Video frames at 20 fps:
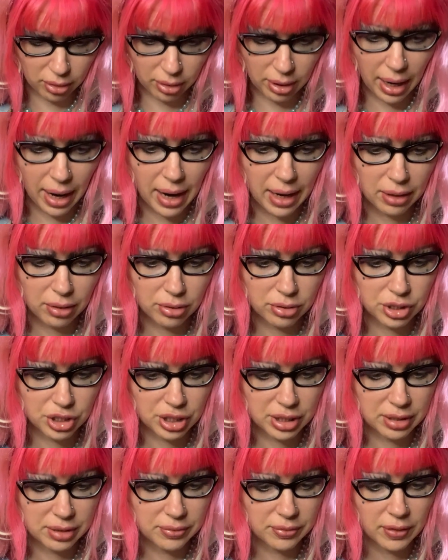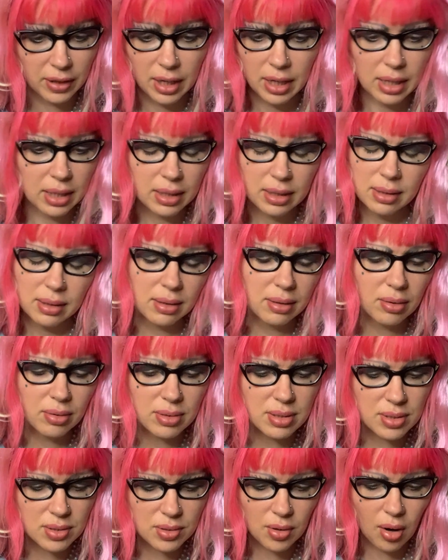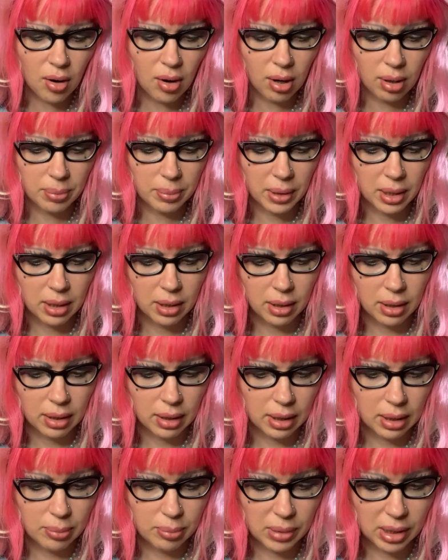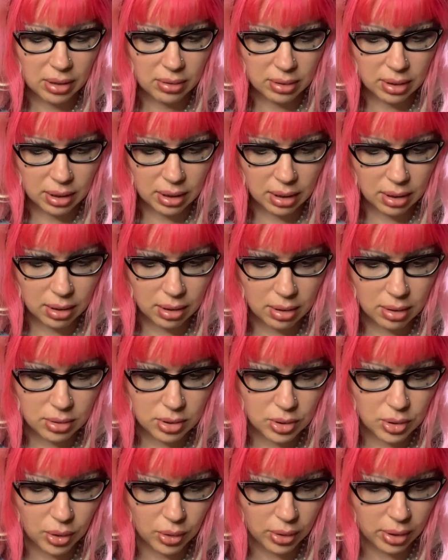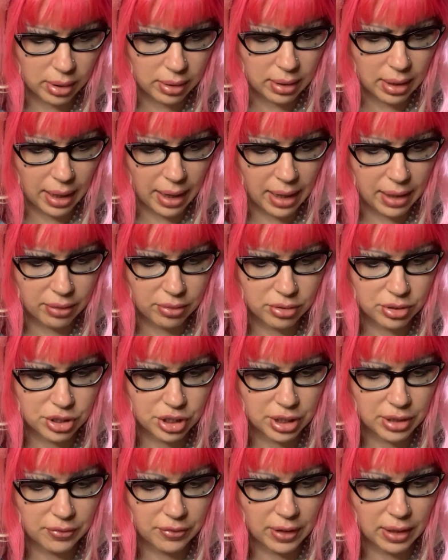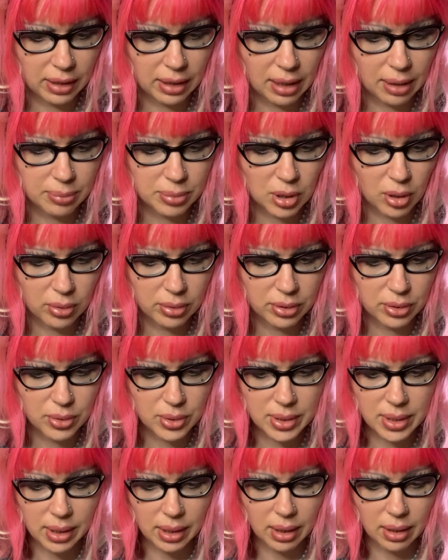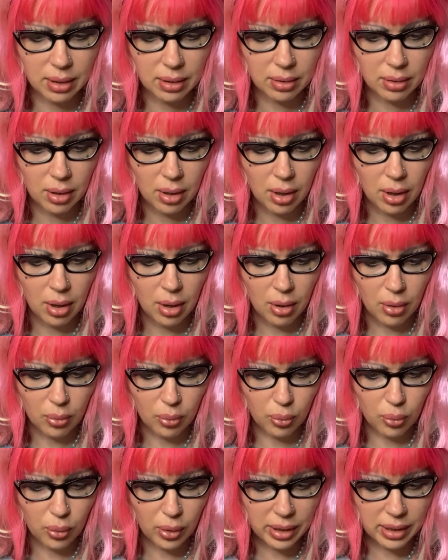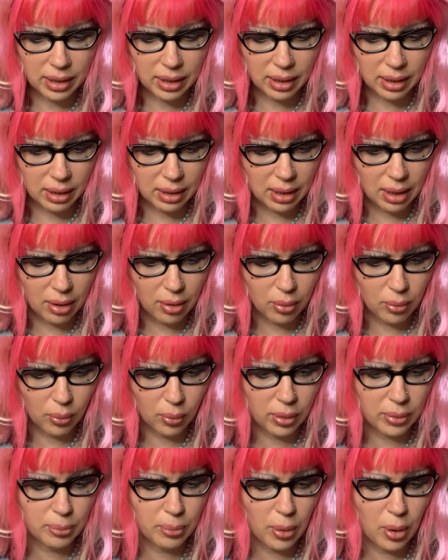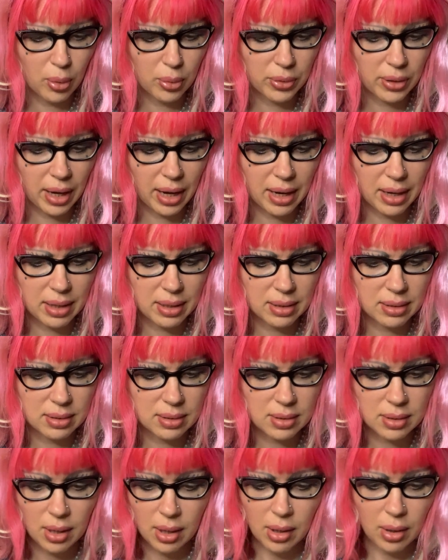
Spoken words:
handkerchief, he did not stop. He merely took the handkerchief and kept on using it, wringing it out with both hands,